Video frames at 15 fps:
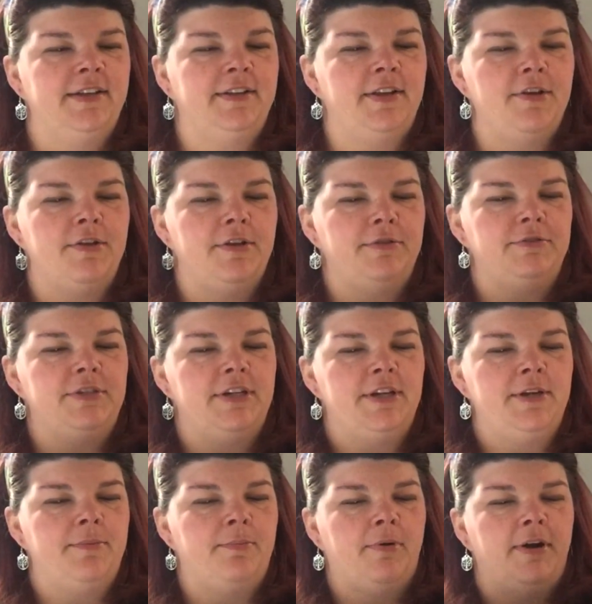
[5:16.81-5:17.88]
Lolo Did
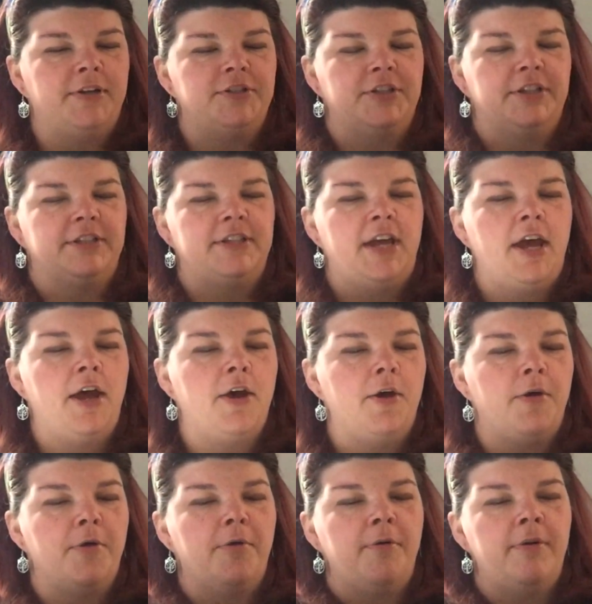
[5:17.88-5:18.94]
It Project
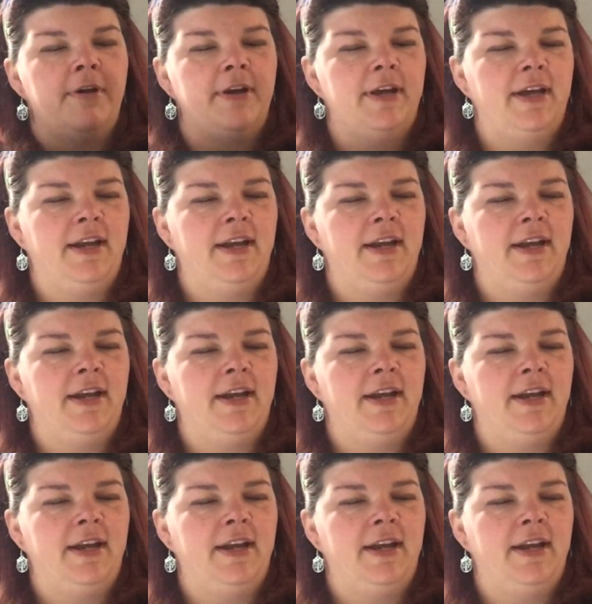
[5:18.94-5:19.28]
Toe.